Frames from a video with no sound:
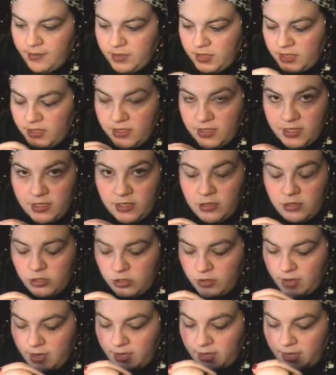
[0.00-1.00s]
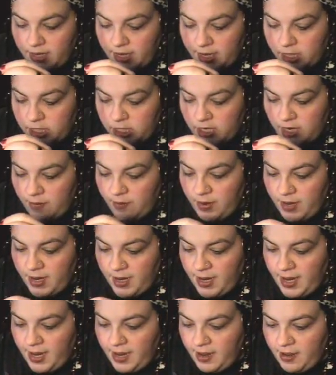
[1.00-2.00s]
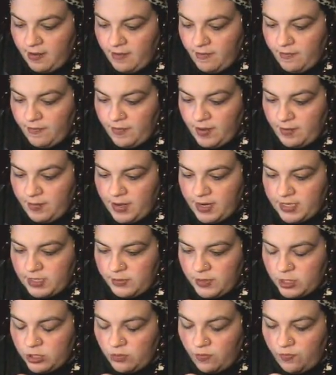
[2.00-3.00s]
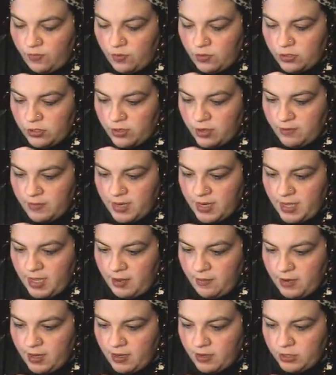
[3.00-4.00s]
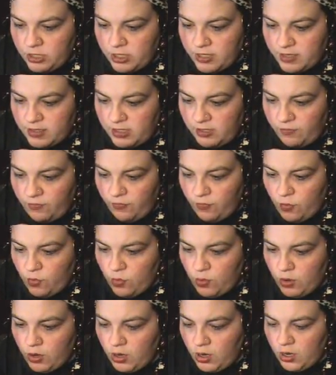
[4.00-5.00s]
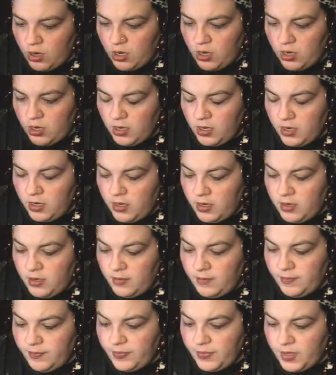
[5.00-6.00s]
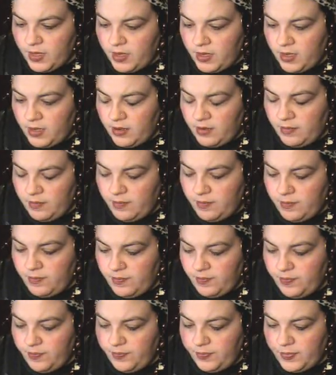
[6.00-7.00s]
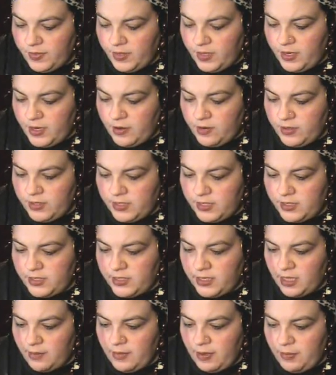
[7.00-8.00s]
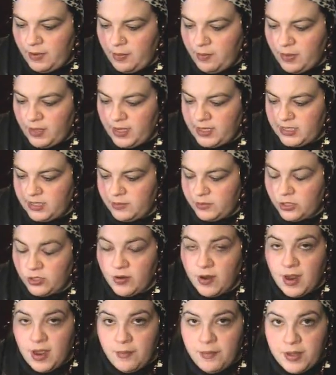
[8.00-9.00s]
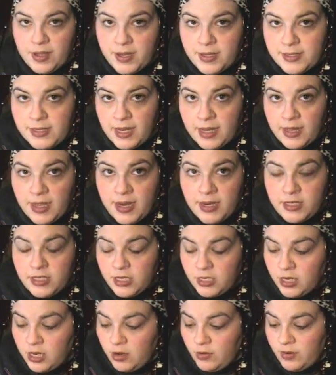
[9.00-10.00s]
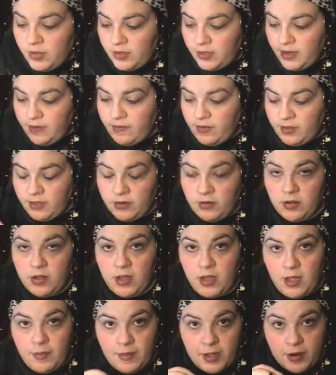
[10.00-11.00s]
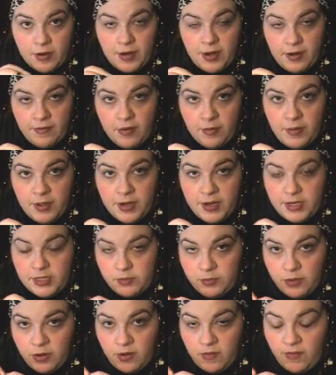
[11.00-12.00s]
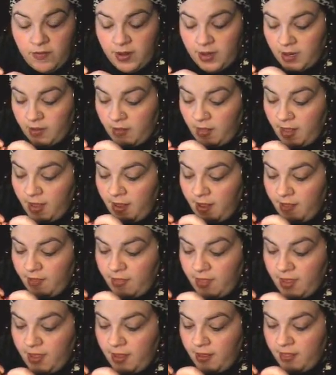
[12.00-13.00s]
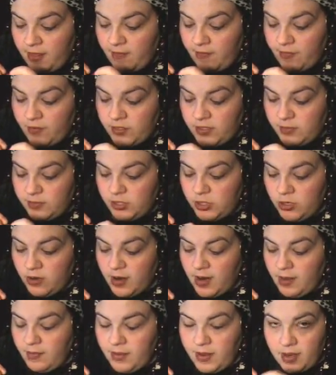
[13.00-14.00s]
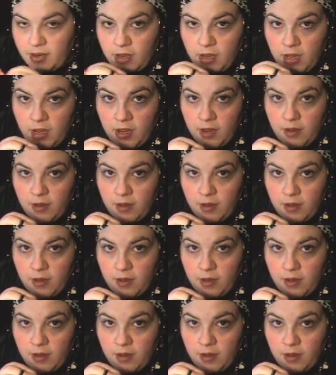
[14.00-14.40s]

am still trying to catch up. I made a special folder in my email just for the notices telling me people had subscribed, because I like to go and leave a little comment on everybody's profile thanking them for subscribing.